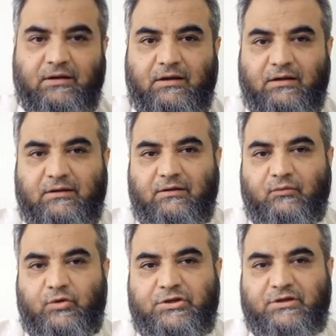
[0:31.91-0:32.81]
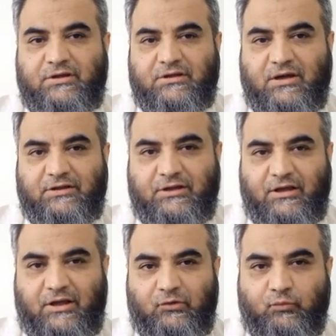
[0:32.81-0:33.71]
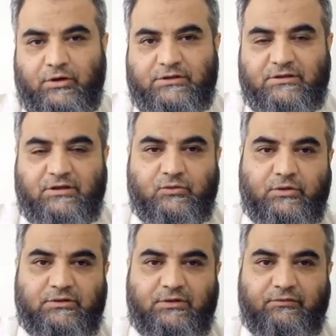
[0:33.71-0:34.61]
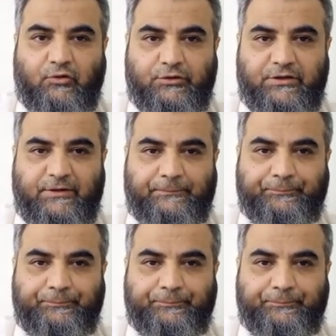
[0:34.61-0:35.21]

Her vision in the other eye was 20/40.